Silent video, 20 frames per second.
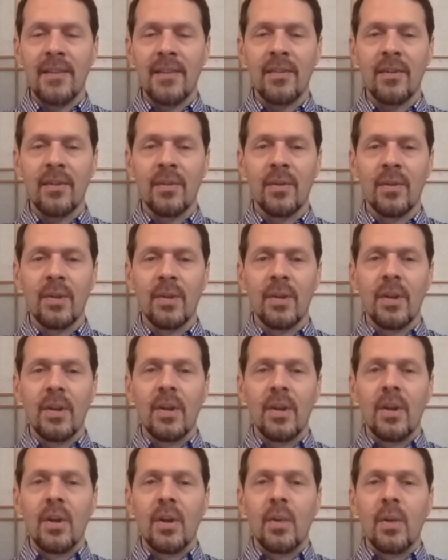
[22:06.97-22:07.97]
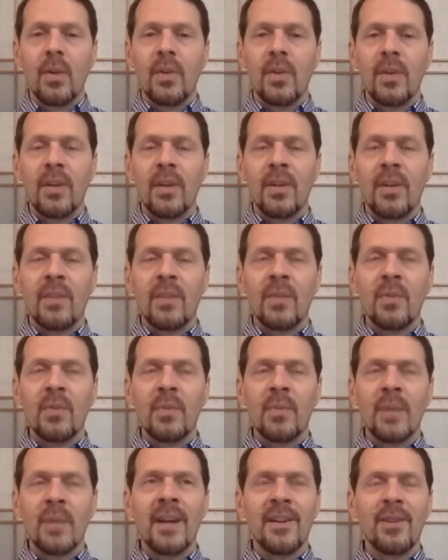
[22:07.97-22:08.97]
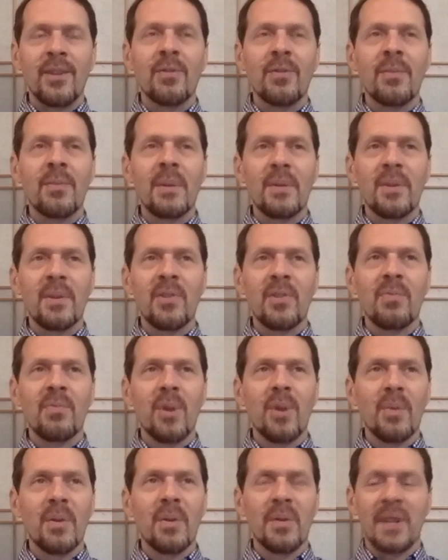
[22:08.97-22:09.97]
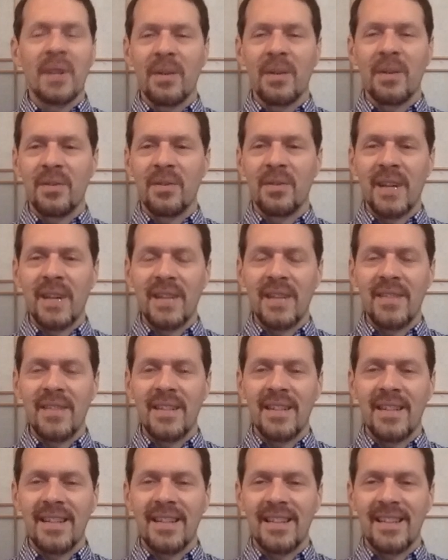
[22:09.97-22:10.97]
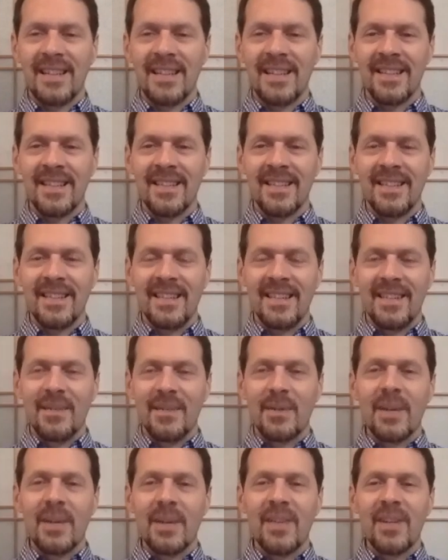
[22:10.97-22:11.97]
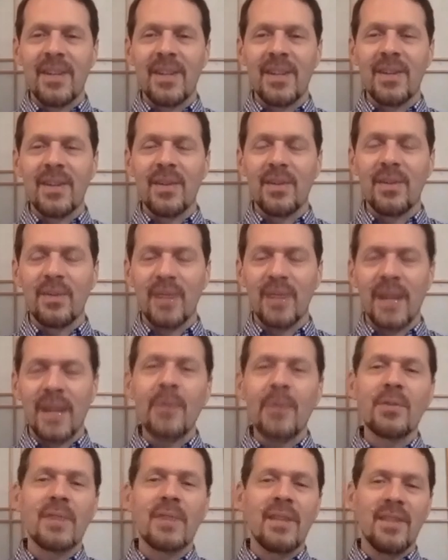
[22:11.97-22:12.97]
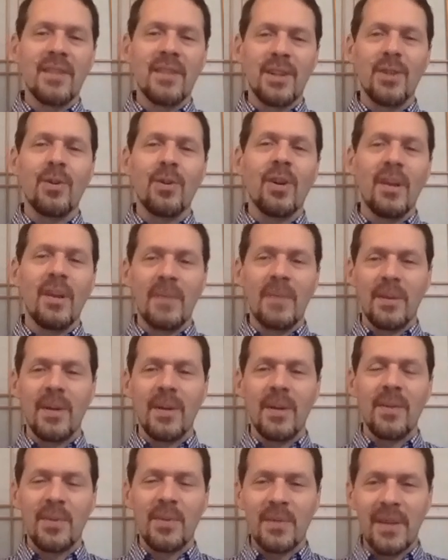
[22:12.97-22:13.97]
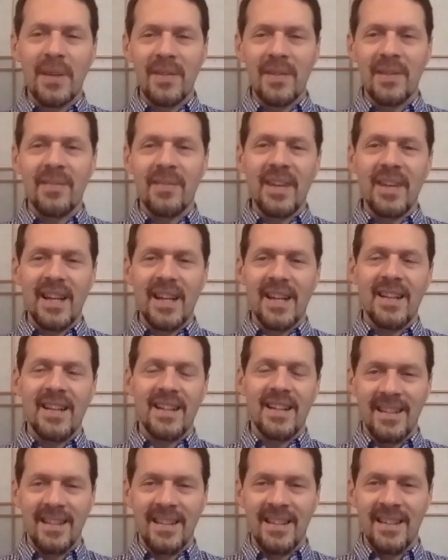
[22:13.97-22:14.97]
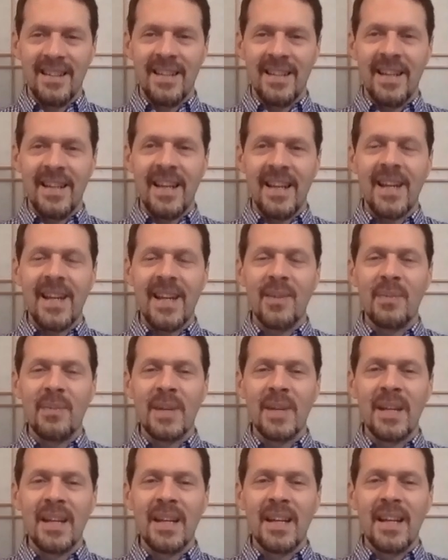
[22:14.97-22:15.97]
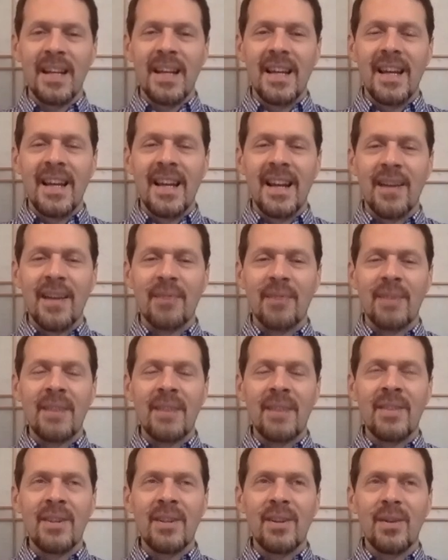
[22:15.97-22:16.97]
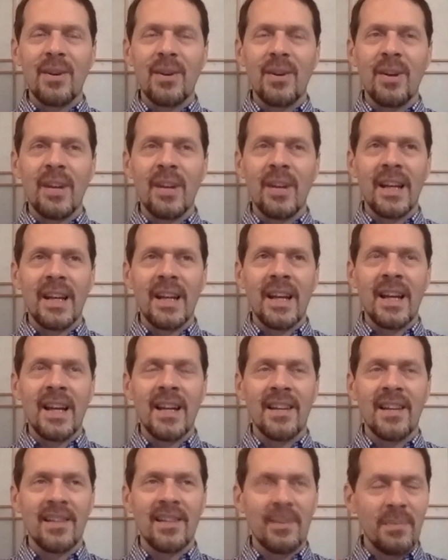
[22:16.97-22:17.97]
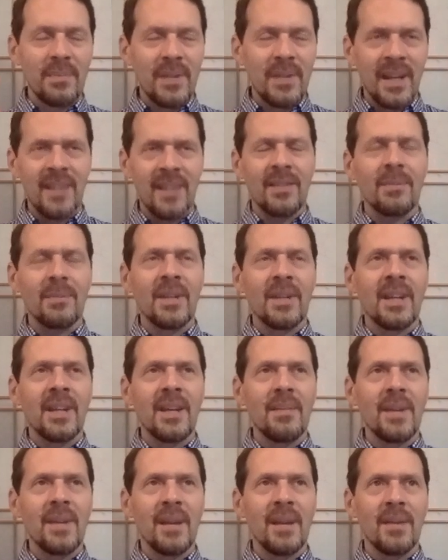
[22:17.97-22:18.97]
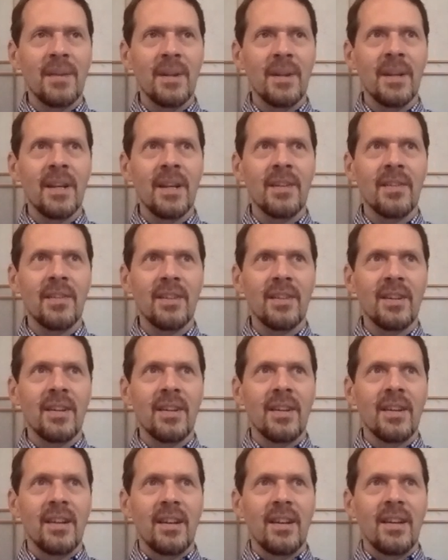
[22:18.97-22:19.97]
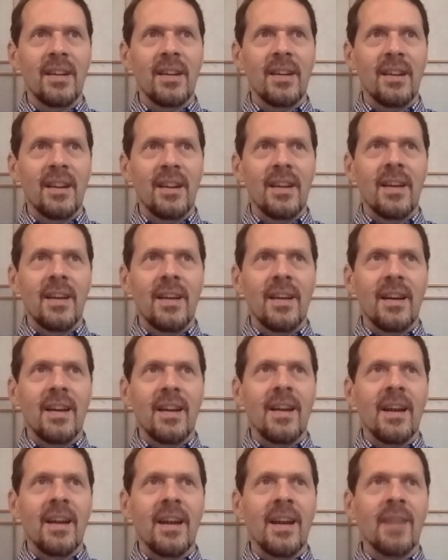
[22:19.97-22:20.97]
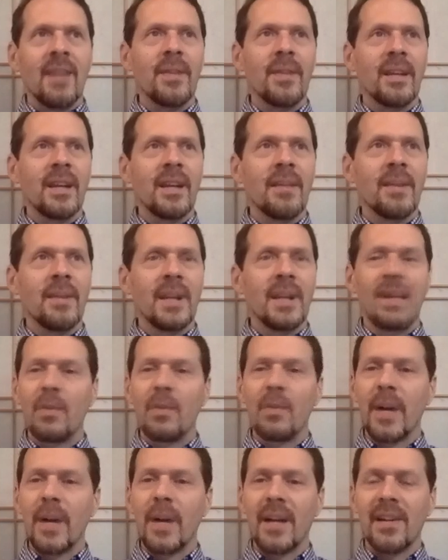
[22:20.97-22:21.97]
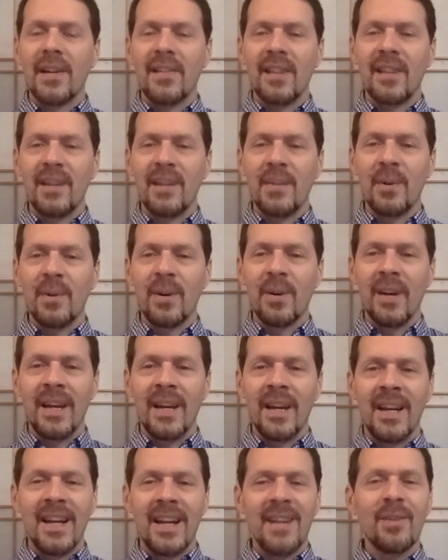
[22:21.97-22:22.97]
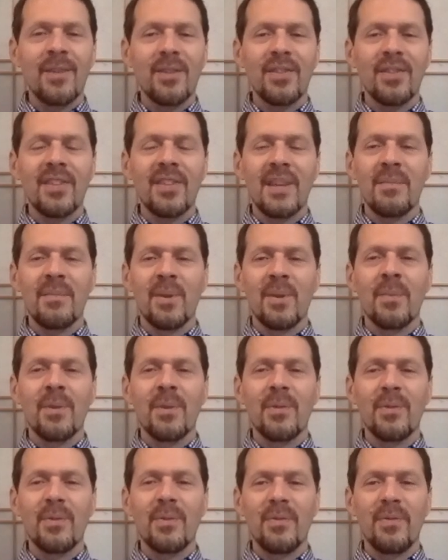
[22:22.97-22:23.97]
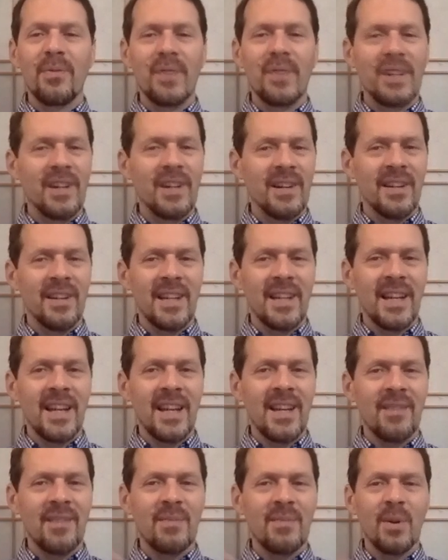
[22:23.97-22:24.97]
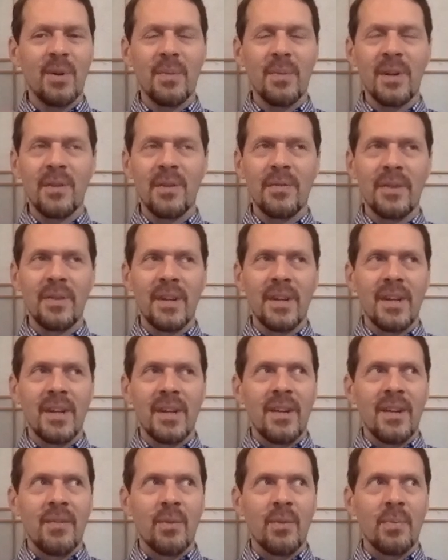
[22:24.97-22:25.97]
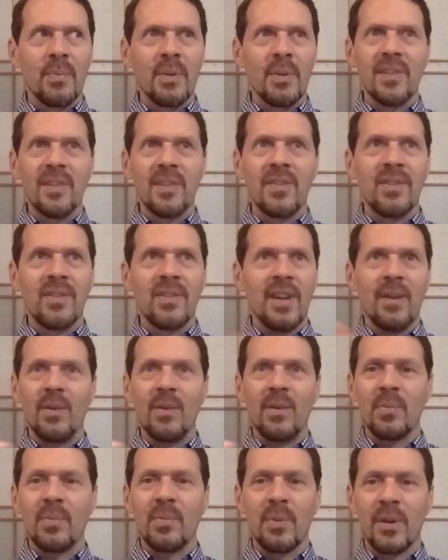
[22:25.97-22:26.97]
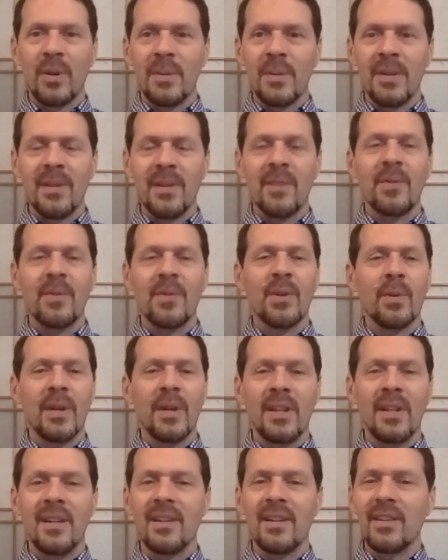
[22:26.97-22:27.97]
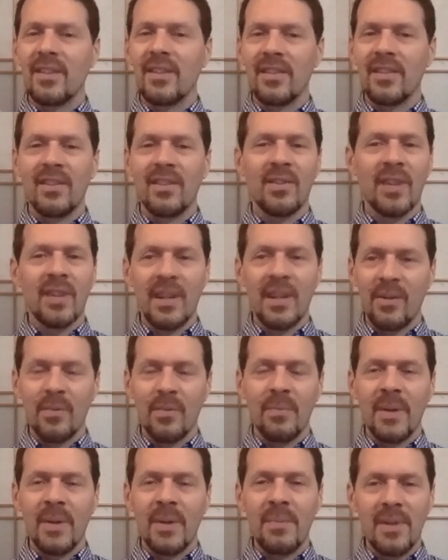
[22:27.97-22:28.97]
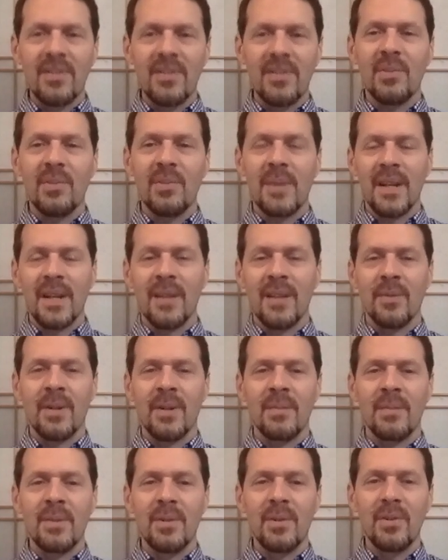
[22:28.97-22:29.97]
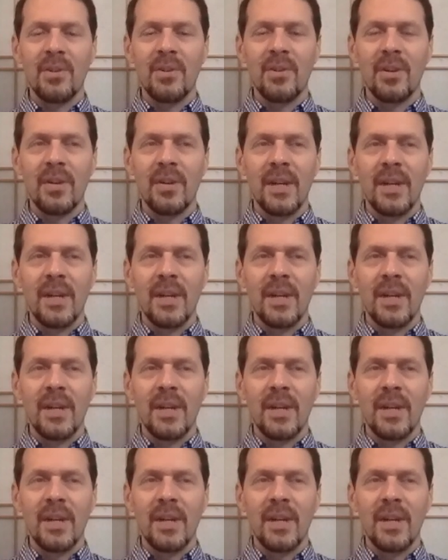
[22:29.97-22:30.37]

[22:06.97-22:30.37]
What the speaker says: So we decided to move. But I do remember this moment when I was driving. I was driving the U-Haul. My wife was driving the van a day ahead of me, and I was driving the U-Haul, and it kind of something hit me. I realized I don't think I'm going to have a practice anymore, and I noticed that moment of fear, that kind of moment of, well, but this is how I've supported myself for 20 years. This is kind of my business model, what I'm used to.